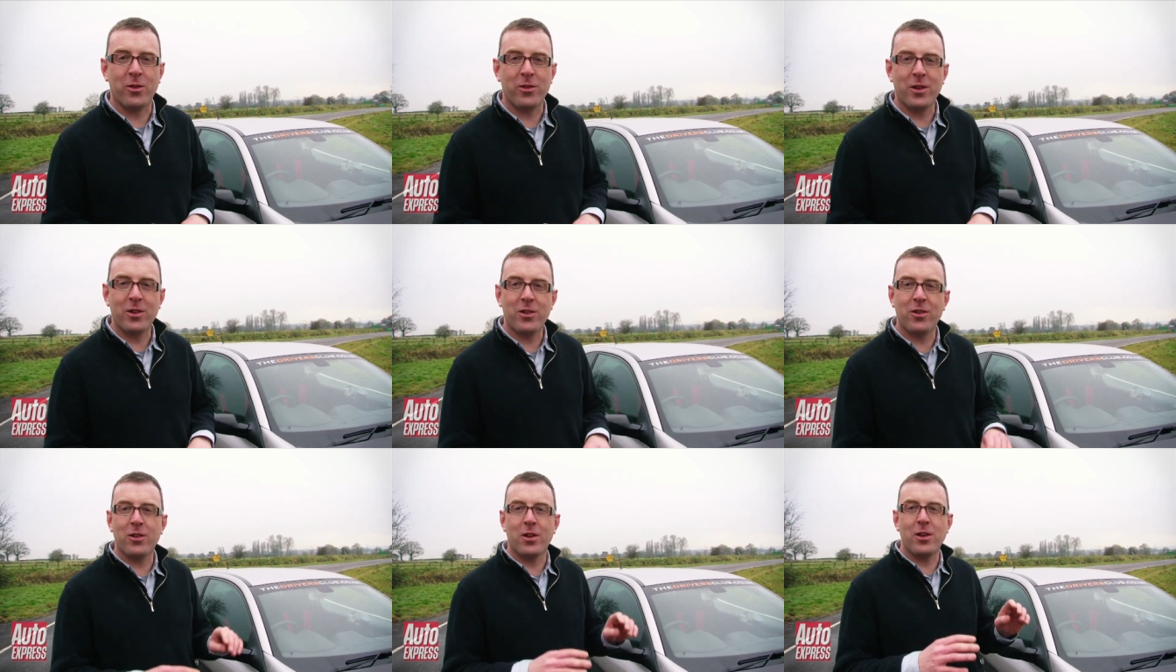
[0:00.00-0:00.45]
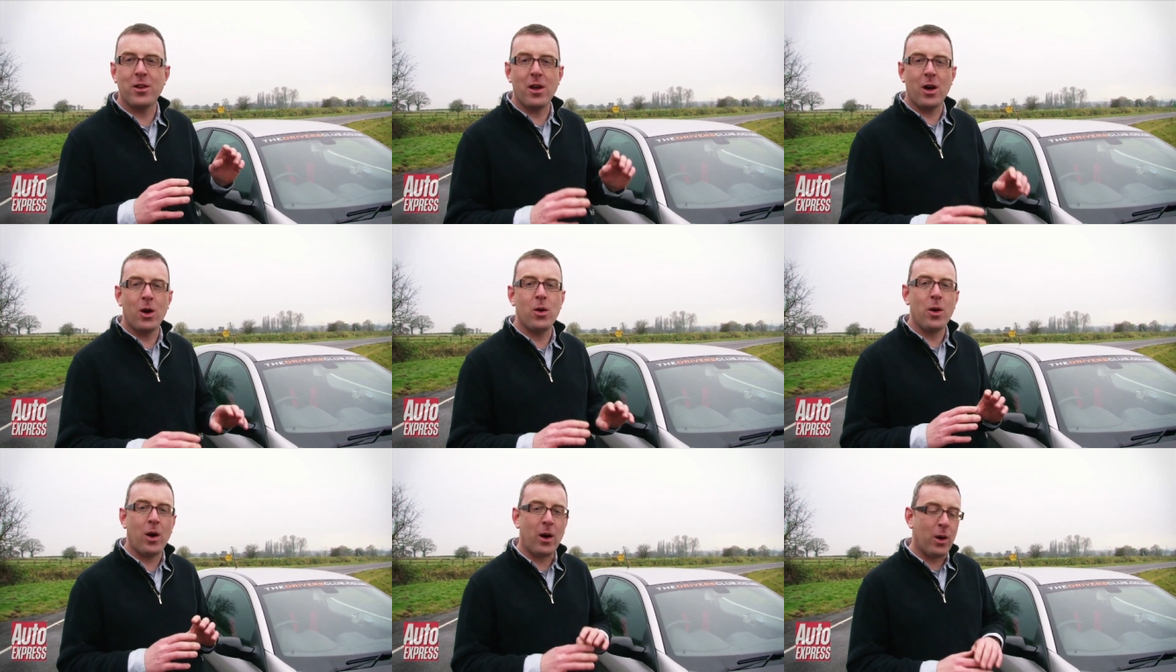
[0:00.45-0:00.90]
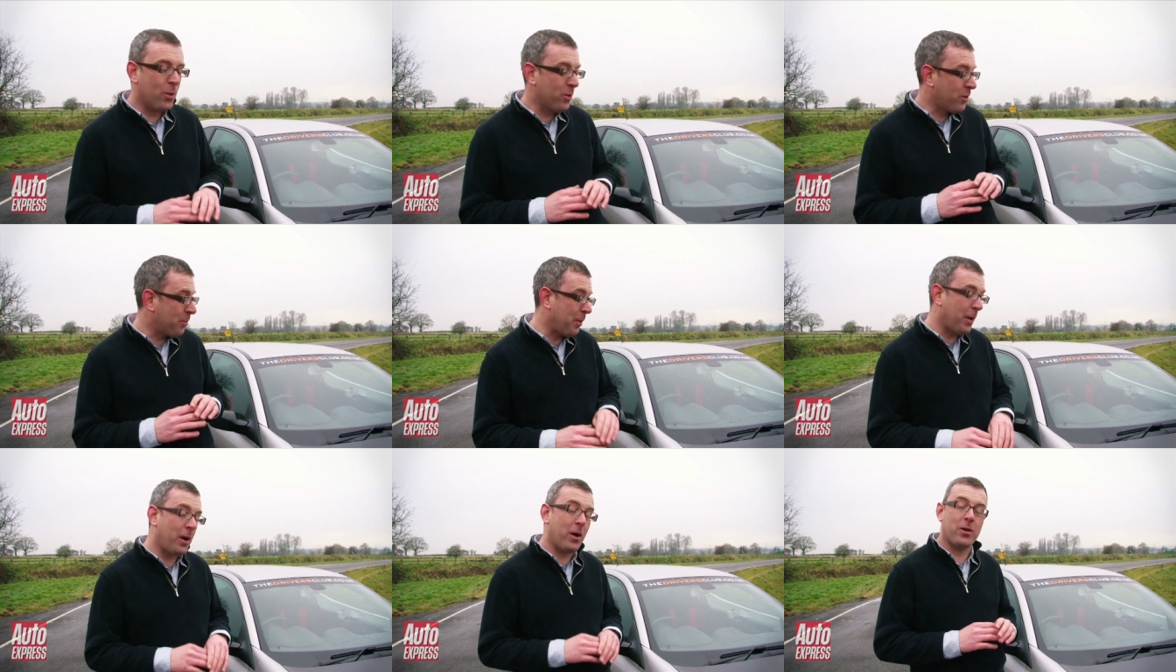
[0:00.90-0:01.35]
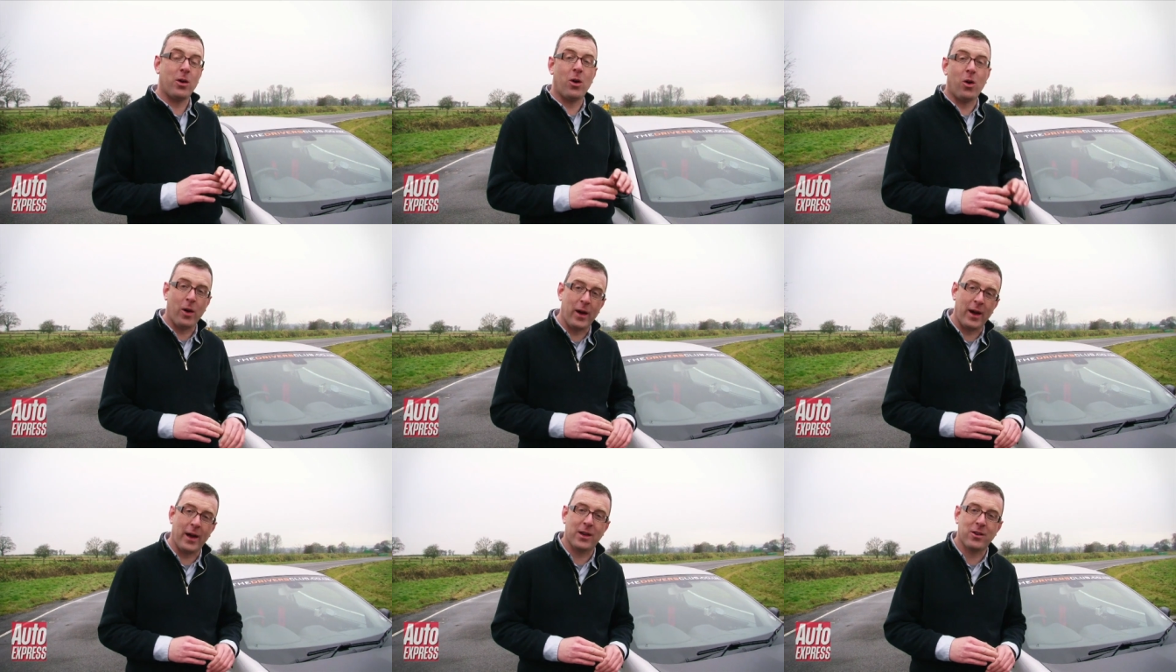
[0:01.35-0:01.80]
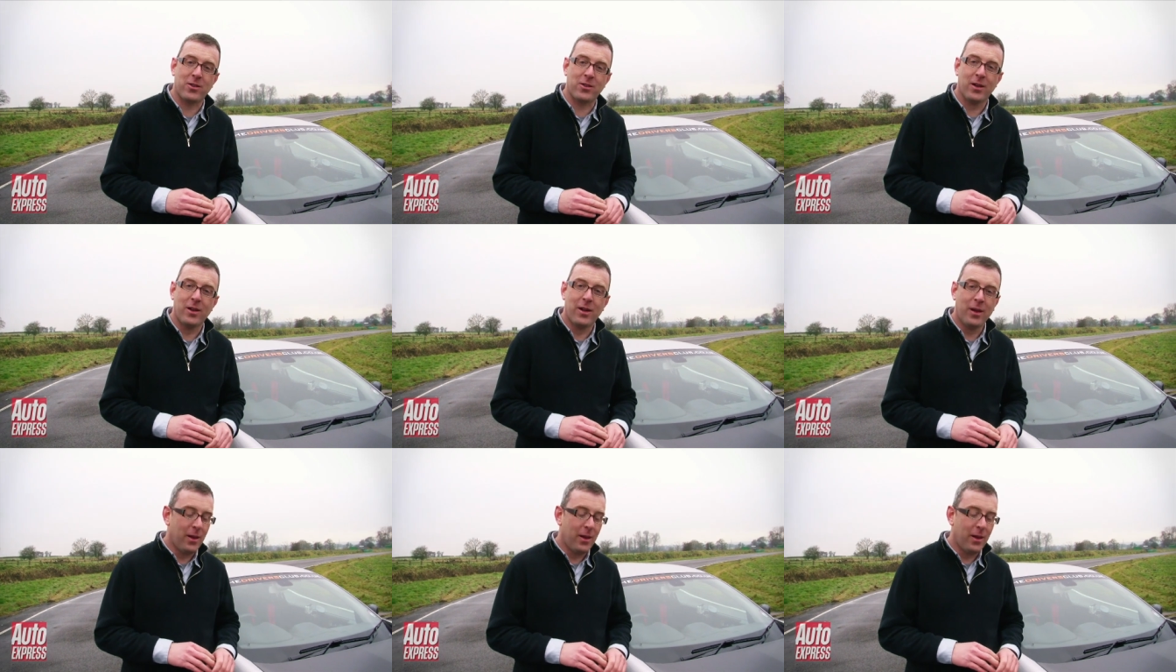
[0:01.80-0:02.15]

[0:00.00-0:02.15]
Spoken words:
This is a no-holds-barred hot hatch.